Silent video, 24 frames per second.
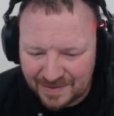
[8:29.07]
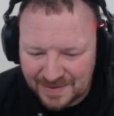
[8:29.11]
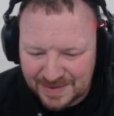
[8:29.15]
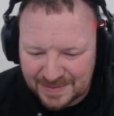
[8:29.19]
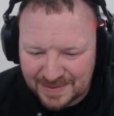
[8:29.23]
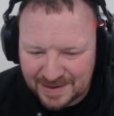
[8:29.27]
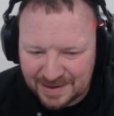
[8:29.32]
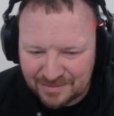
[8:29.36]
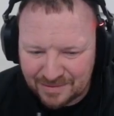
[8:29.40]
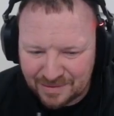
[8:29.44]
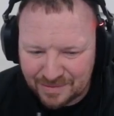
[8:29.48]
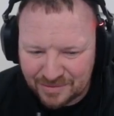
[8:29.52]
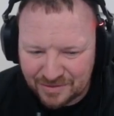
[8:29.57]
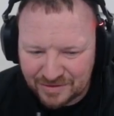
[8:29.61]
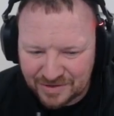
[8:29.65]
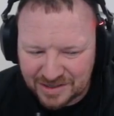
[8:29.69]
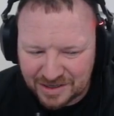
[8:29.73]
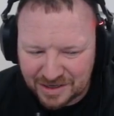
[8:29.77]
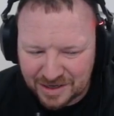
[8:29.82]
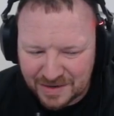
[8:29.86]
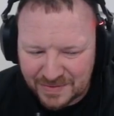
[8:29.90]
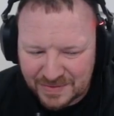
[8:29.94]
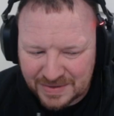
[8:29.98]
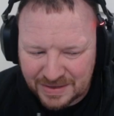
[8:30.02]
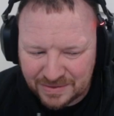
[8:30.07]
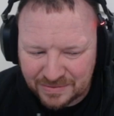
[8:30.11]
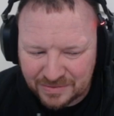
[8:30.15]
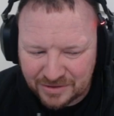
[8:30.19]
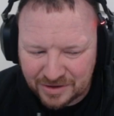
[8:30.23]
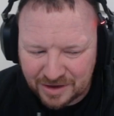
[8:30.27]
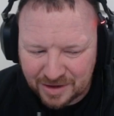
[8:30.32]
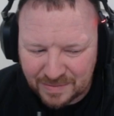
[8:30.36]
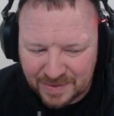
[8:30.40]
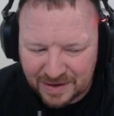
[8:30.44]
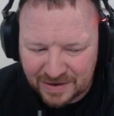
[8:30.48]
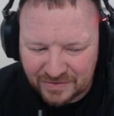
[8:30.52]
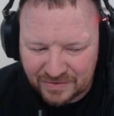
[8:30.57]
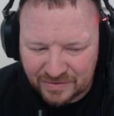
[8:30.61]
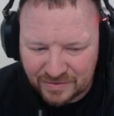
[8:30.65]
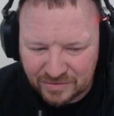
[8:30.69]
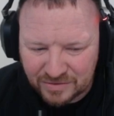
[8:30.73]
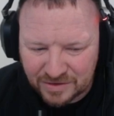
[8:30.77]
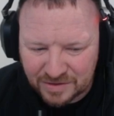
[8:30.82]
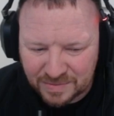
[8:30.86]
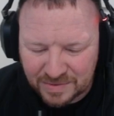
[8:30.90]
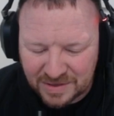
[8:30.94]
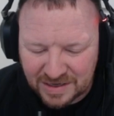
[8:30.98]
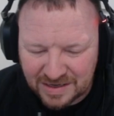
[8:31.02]
speed one more time and then we'll go back full
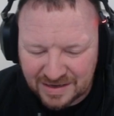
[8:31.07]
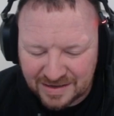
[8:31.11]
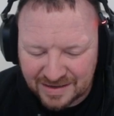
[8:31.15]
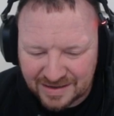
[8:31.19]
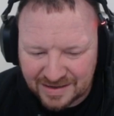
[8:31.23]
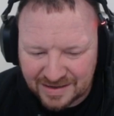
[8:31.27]
speed.